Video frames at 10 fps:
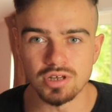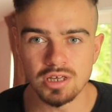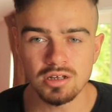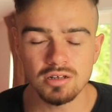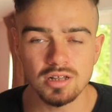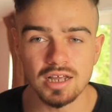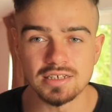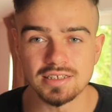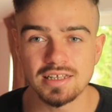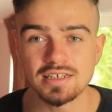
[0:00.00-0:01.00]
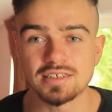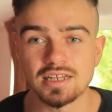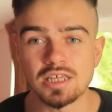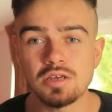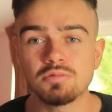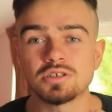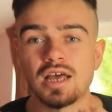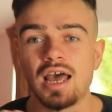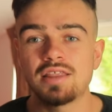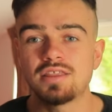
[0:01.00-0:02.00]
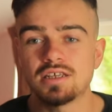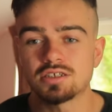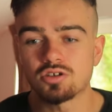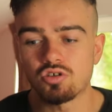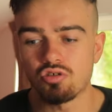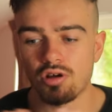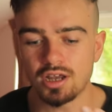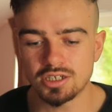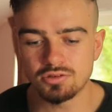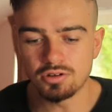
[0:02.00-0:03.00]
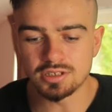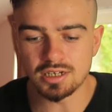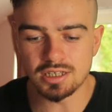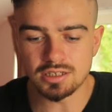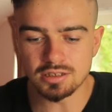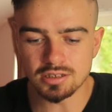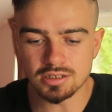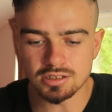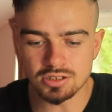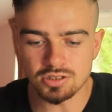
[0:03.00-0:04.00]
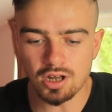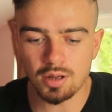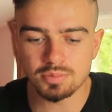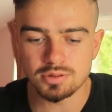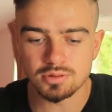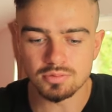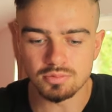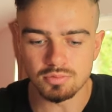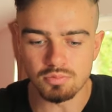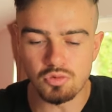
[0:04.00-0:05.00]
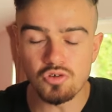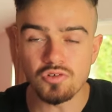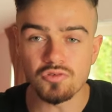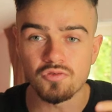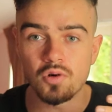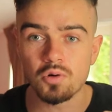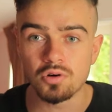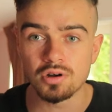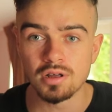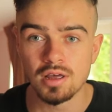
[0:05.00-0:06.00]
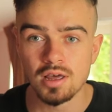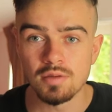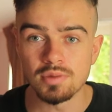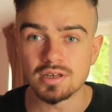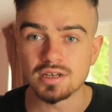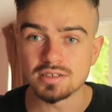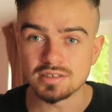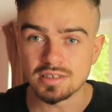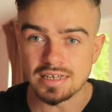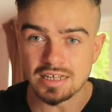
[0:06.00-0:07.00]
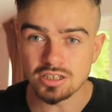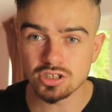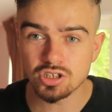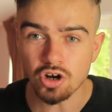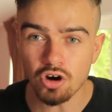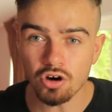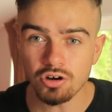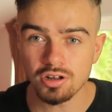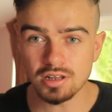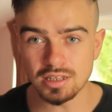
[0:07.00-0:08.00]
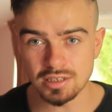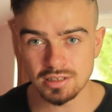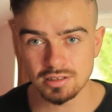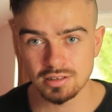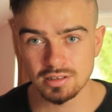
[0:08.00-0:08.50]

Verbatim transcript: realized this that he was at this crossroads that he stopped moving forward because internally